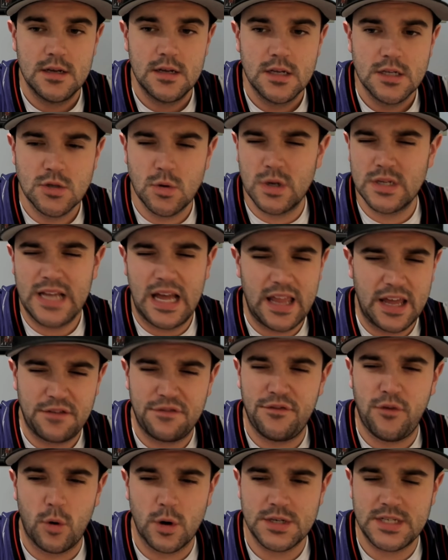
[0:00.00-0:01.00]
So what is that, like
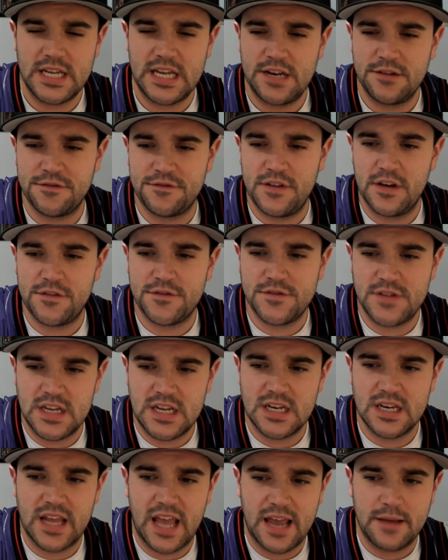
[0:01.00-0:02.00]
14,
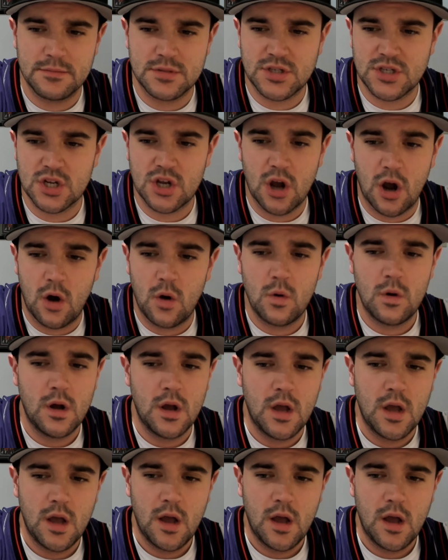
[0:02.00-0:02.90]
15 games to go